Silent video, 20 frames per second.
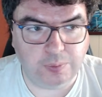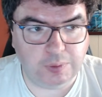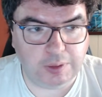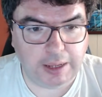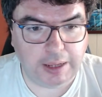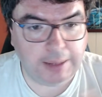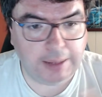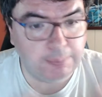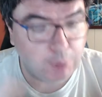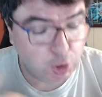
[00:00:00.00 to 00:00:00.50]

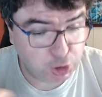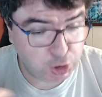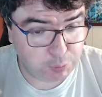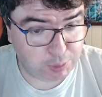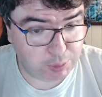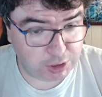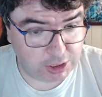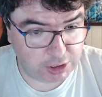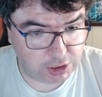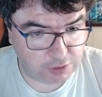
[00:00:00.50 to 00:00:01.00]
in
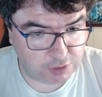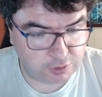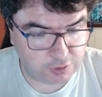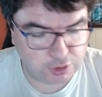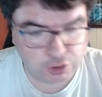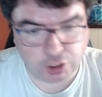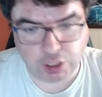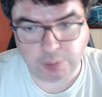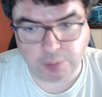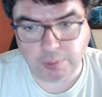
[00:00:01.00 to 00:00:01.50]
multiple senses of the
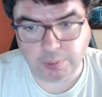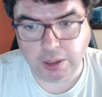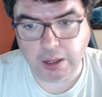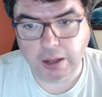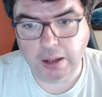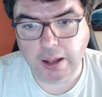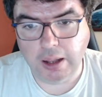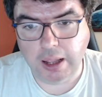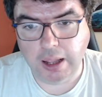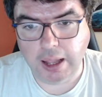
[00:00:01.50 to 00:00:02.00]
term,
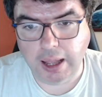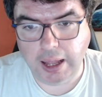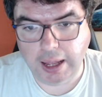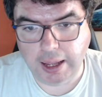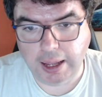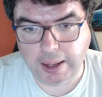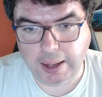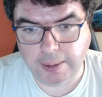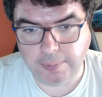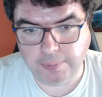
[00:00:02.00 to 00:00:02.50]

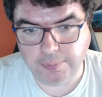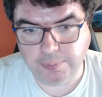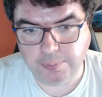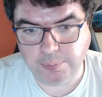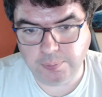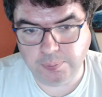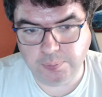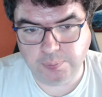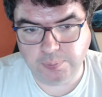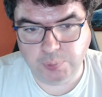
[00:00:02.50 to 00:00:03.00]
um,
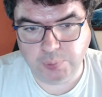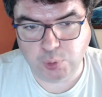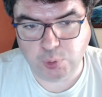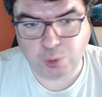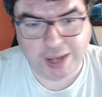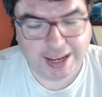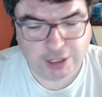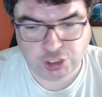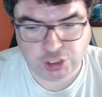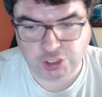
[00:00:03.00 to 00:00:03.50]

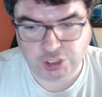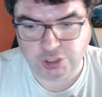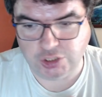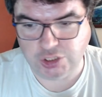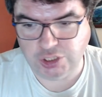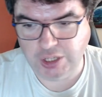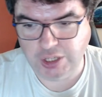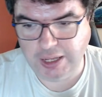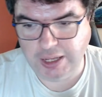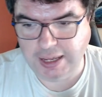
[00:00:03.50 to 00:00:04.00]

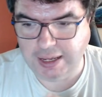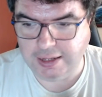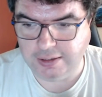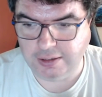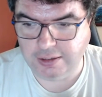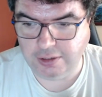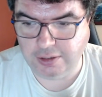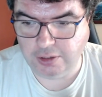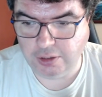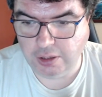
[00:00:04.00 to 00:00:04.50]
creations
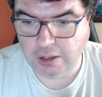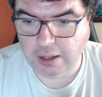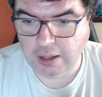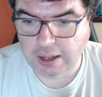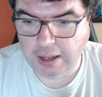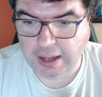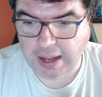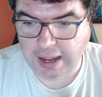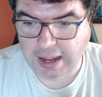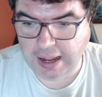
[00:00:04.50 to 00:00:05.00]
in.
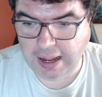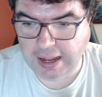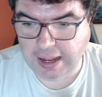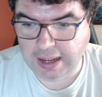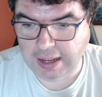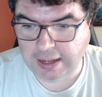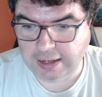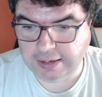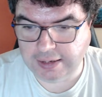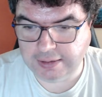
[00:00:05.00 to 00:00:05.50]

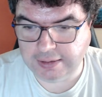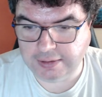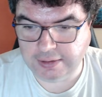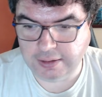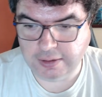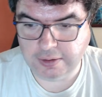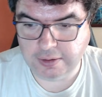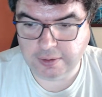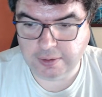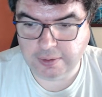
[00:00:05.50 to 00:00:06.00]
And
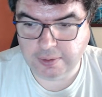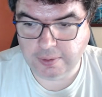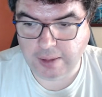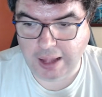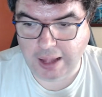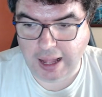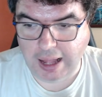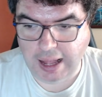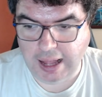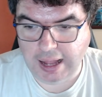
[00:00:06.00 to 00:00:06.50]

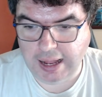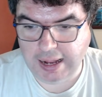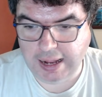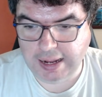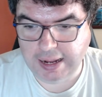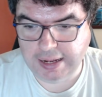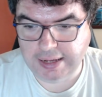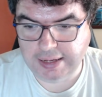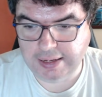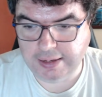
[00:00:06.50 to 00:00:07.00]

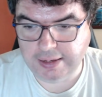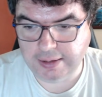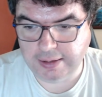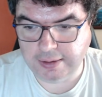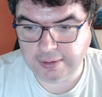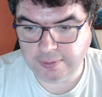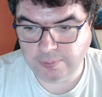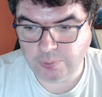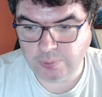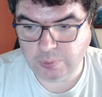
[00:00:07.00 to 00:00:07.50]
I
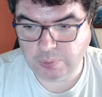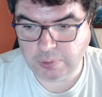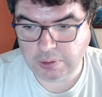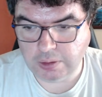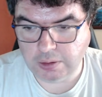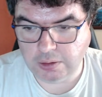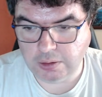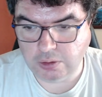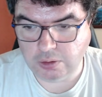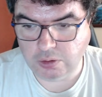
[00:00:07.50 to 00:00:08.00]

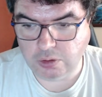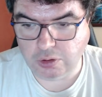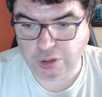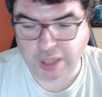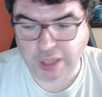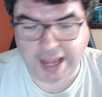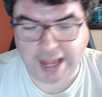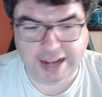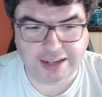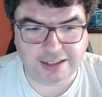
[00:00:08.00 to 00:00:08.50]

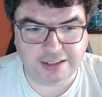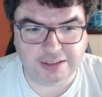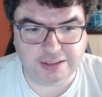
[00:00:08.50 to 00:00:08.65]
like,